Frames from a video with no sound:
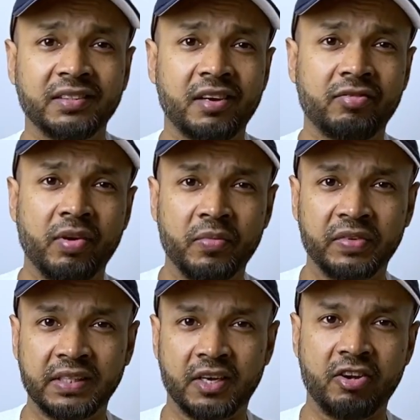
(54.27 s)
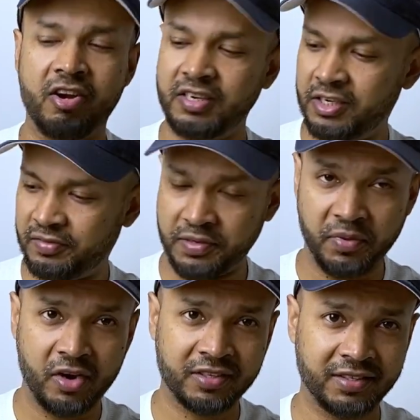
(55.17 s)
start removing the content of the
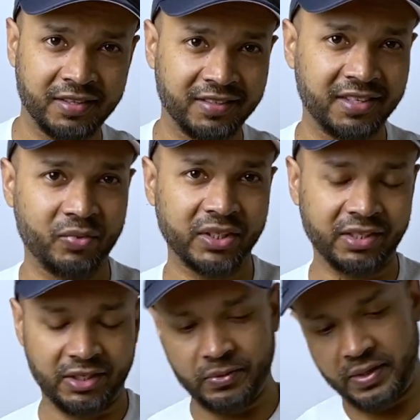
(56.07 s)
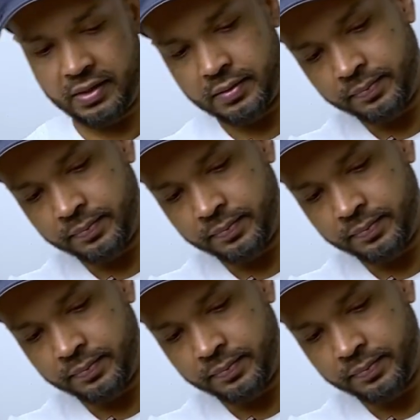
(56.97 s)
box and then see what's included.